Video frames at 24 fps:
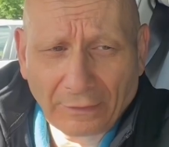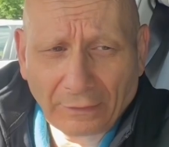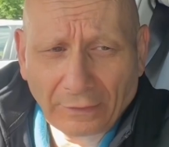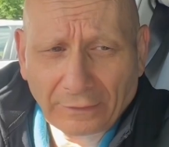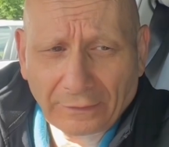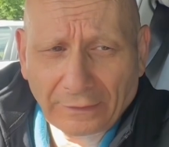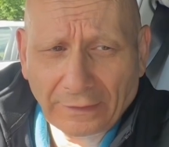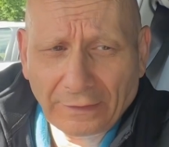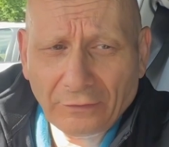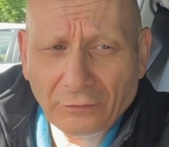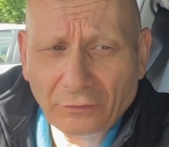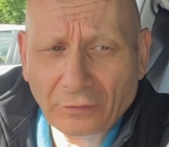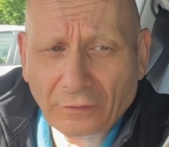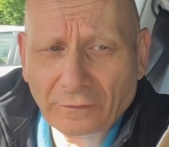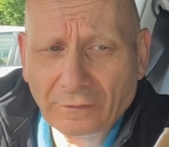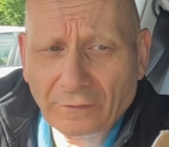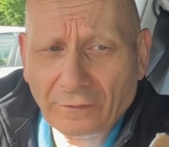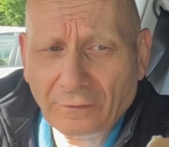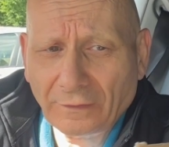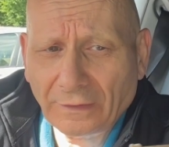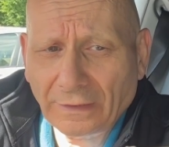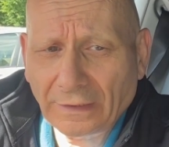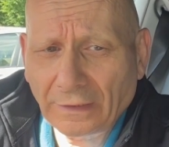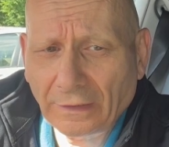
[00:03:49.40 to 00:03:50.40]
The interesting
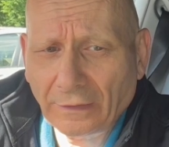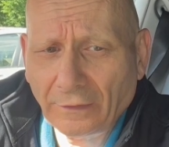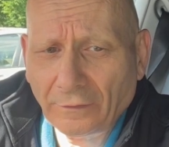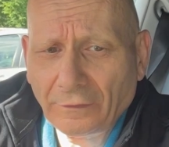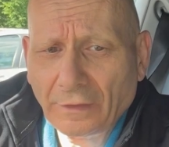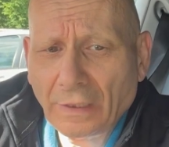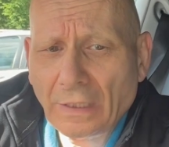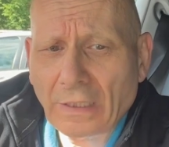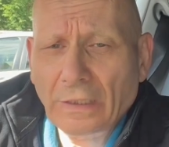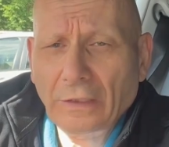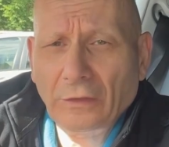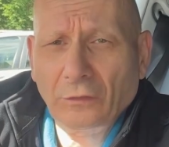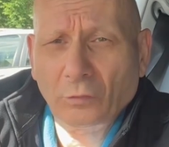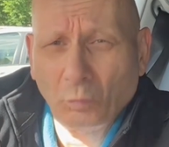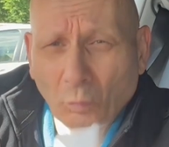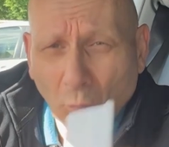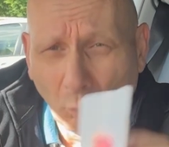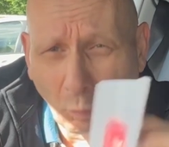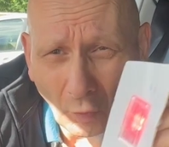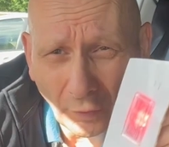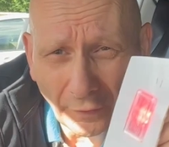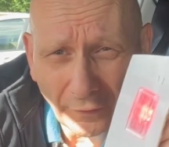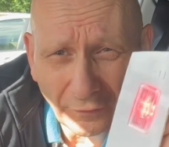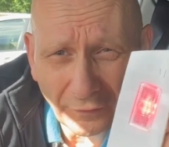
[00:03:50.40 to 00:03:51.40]
thing is
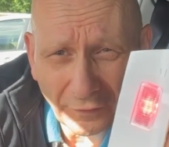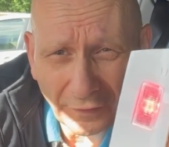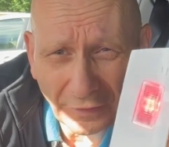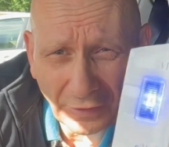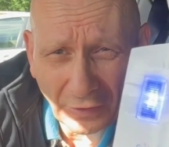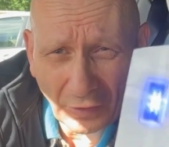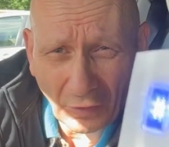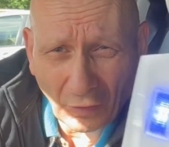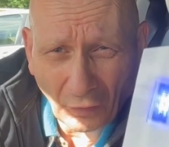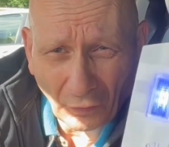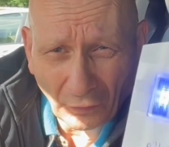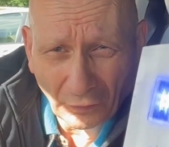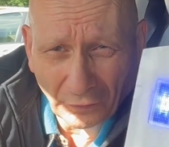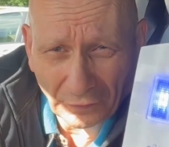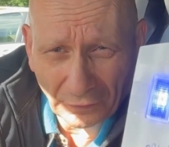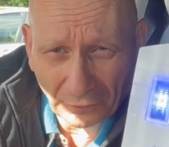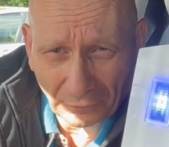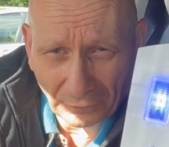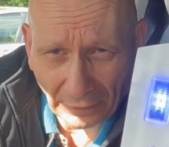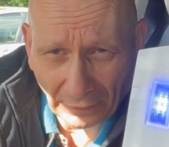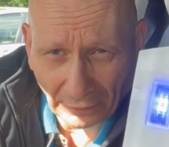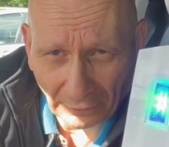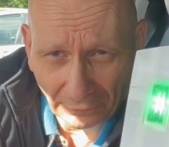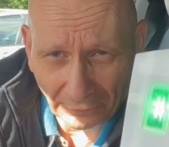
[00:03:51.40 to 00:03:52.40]
what is the cost of
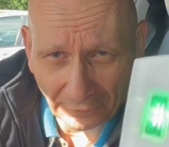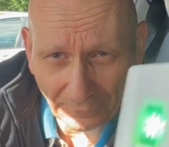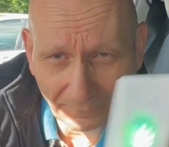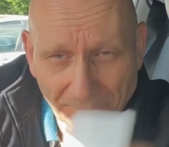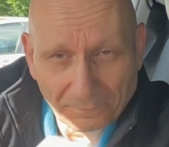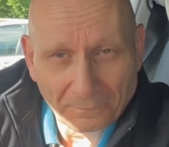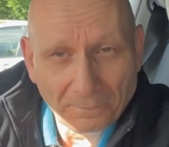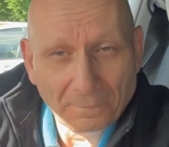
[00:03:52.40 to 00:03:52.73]
this?